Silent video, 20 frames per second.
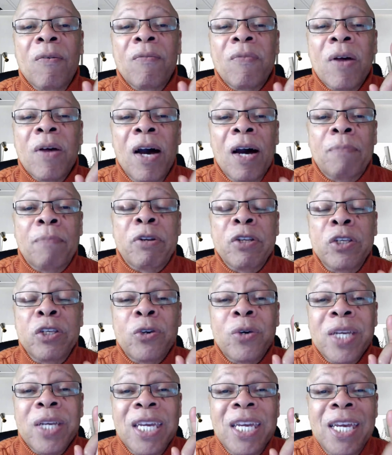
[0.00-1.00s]
up to
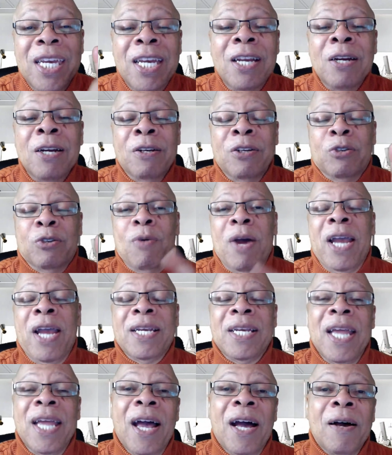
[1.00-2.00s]
your ears right
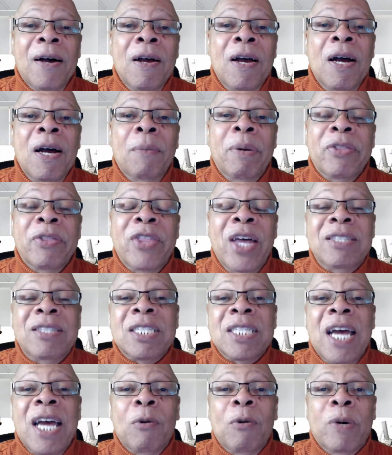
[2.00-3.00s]
now, but that's
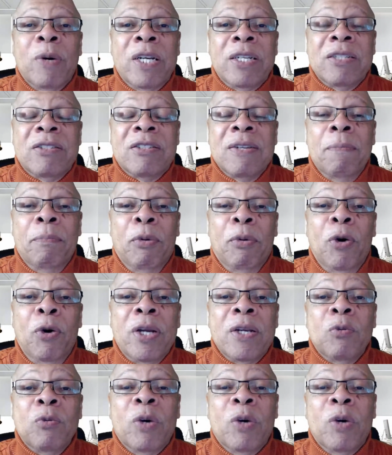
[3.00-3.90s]
not what's important.